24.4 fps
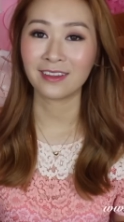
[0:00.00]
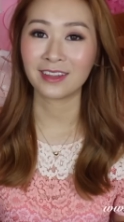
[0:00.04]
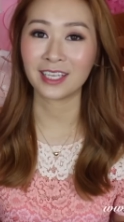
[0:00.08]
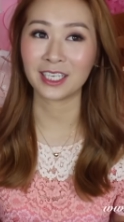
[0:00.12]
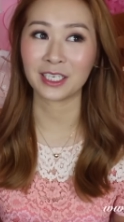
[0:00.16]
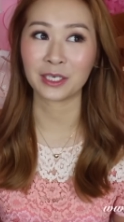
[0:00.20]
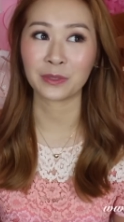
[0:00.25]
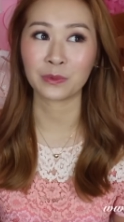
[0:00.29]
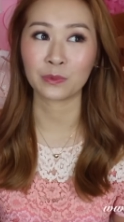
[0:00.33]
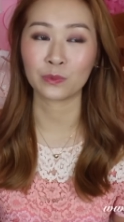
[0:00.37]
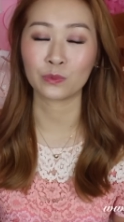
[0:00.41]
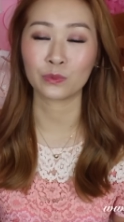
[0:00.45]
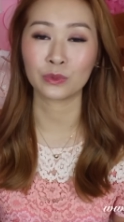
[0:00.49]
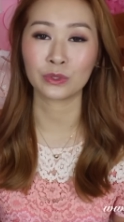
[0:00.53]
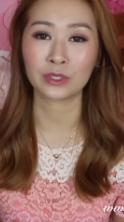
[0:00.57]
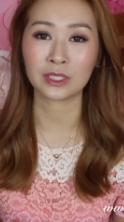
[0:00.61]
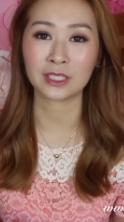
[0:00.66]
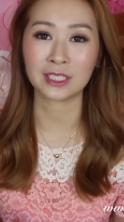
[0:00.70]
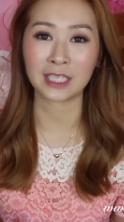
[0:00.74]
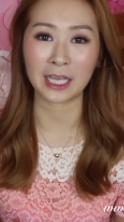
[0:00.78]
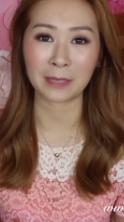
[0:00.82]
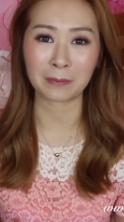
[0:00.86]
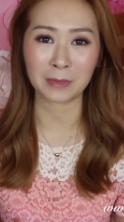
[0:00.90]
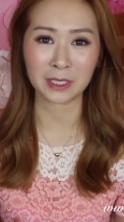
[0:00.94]
that it
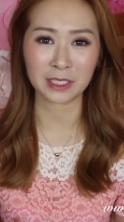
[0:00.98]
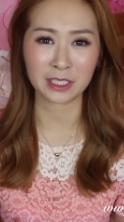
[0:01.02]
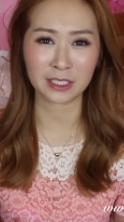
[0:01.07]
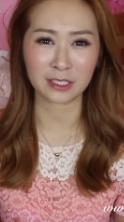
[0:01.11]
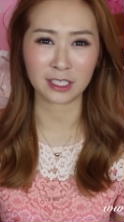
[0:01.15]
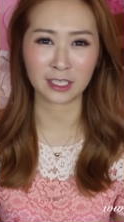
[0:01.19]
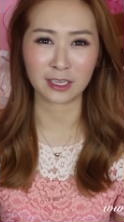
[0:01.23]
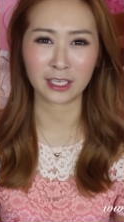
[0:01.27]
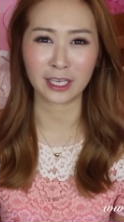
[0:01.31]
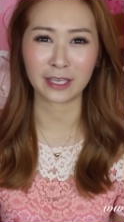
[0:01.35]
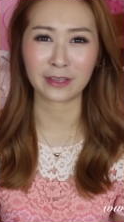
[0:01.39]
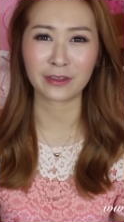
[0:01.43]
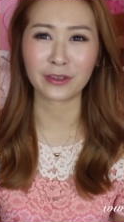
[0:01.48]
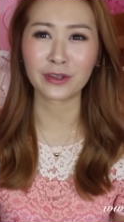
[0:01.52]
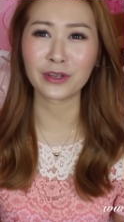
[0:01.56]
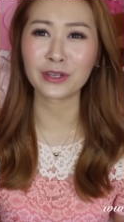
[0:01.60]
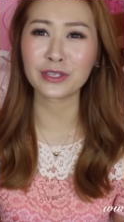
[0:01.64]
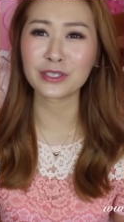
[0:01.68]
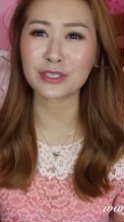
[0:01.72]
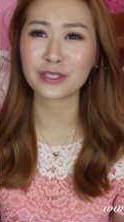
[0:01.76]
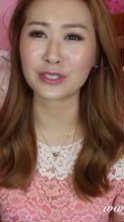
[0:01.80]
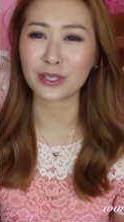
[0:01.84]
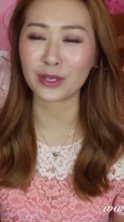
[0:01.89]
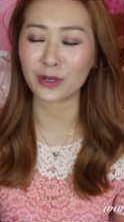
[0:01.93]
would damage the
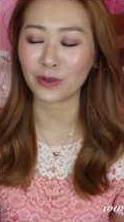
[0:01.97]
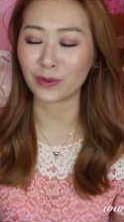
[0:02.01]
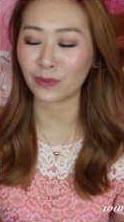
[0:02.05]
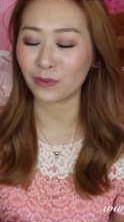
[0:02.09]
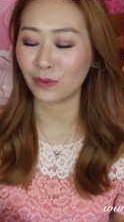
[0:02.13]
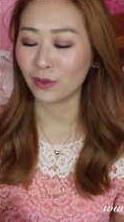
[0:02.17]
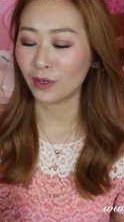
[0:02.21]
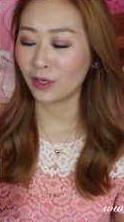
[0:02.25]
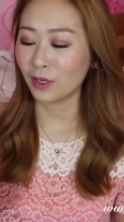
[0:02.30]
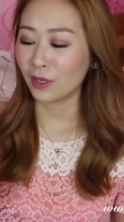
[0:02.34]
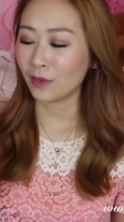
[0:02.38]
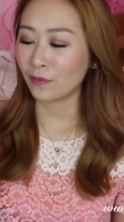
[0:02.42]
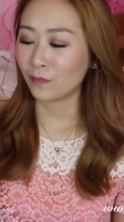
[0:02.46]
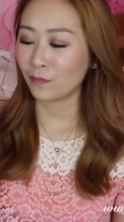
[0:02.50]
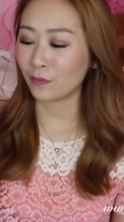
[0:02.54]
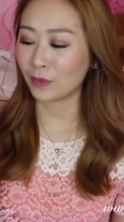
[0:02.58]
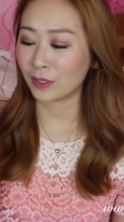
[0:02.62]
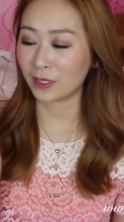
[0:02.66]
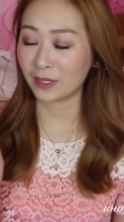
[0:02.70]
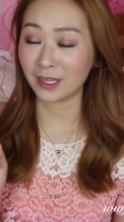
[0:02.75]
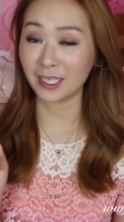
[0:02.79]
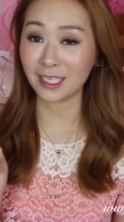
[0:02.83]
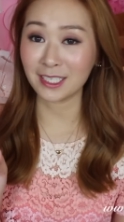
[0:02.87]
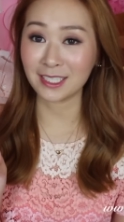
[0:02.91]
leather so
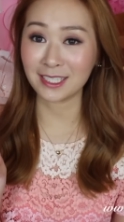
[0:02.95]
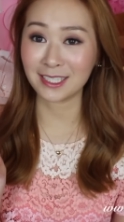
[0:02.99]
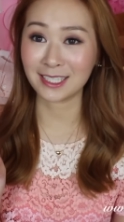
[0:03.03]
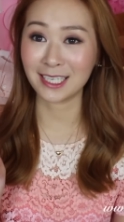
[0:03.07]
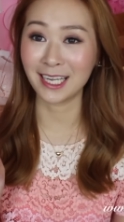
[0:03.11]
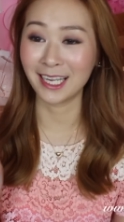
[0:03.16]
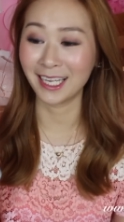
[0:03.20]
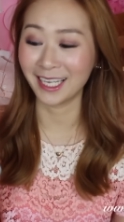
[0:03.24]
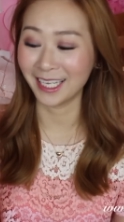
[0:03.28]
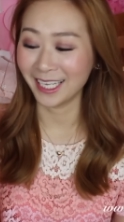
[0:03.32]
with this,